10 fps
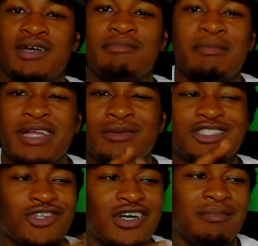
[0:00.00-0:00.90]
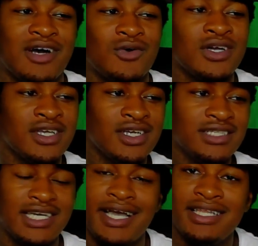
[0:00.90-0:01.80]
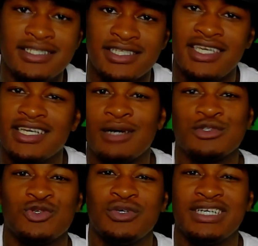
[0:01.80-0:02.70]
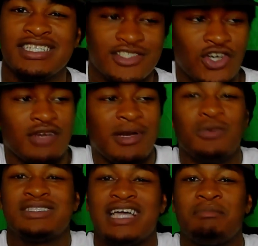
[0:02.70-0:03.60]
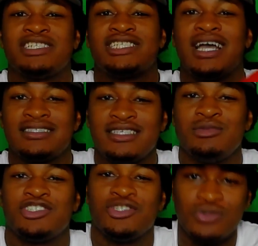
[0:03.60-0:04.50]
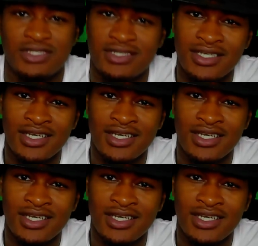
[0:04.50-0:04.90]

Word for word: Remember he was talking about the college kid I was going against, talking about what type of shots he was using.